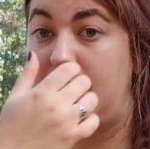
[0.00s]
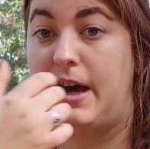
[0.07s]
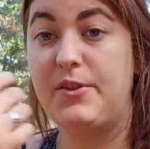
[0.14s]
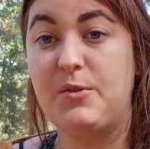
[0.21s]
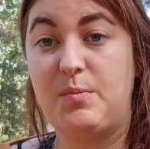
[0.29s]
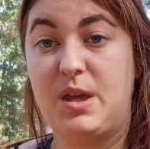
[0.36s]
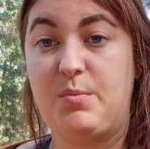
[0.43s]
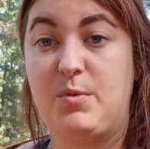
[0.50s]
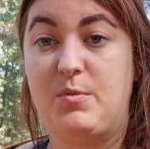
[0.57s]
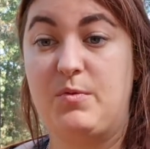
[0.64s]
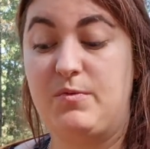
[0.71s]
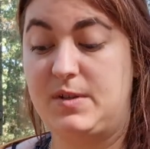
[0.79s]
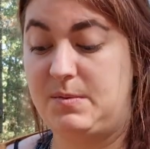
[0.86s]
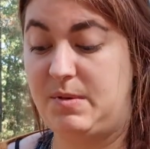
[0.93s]
other people will
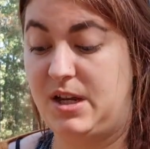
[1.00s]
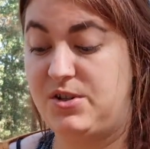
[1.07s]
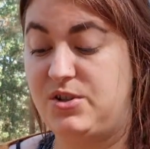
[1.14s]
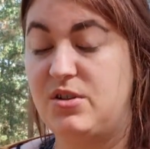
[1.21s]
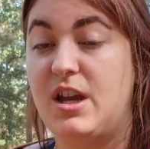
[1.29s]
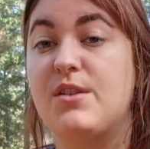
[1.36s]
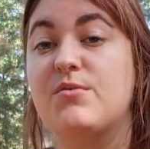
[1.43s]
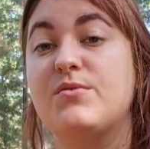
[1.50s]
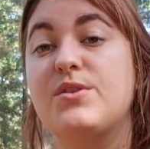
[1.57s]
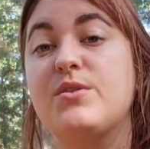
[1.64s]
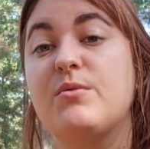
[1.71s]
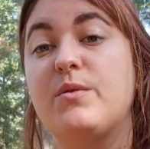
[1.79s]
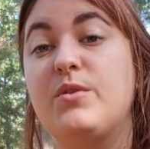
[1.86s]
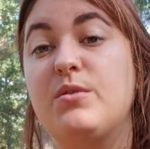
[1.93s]
respect you. And also,
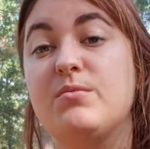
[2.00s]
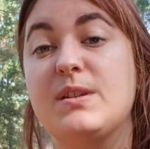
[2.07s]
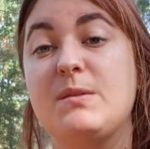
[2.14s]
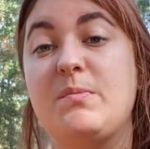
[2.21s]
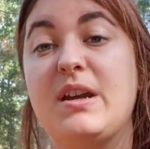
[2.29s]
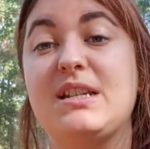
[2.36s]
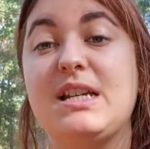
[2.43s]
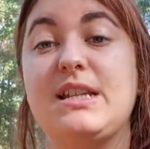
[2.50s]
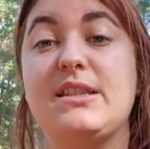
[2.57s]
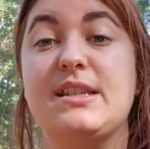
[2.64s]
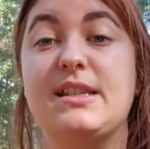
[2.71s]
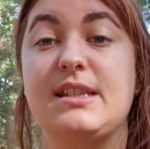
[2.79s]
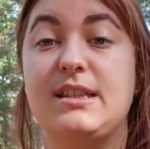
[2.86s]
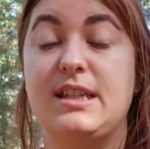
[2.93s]
if you respect
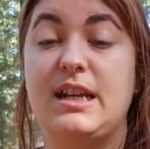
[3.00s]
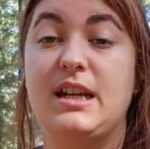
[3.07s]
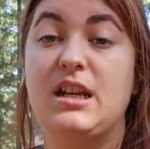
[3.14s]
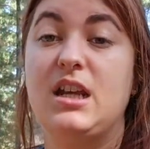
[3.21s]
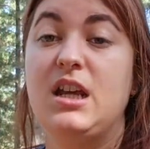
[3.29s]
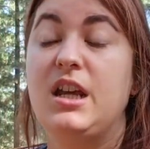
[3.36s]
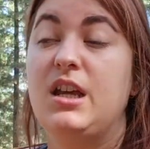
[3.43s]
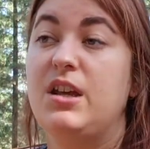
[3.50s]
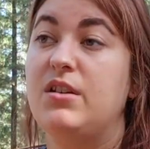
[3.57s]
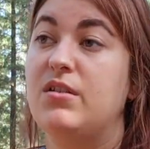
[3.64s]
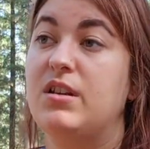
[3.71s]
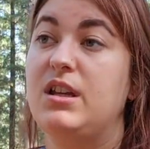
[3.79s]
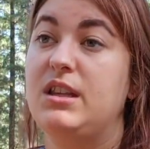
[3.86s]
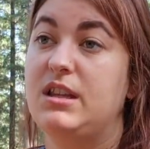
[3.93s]
others, then
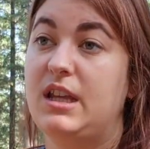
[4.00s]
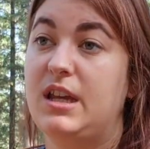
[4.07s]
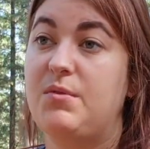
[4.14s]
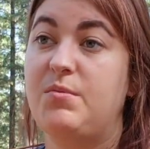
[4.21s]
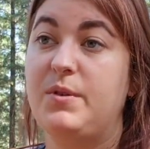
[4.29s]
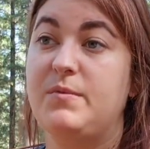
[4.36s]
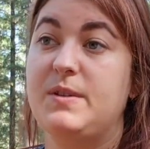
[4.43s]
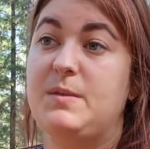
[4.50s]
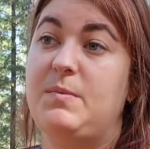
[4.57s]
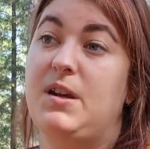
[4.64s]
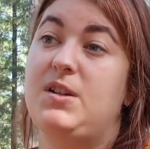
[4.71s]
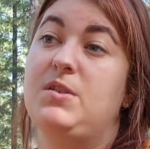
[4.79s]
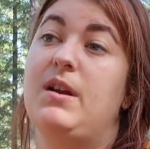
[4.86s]
they will respect you.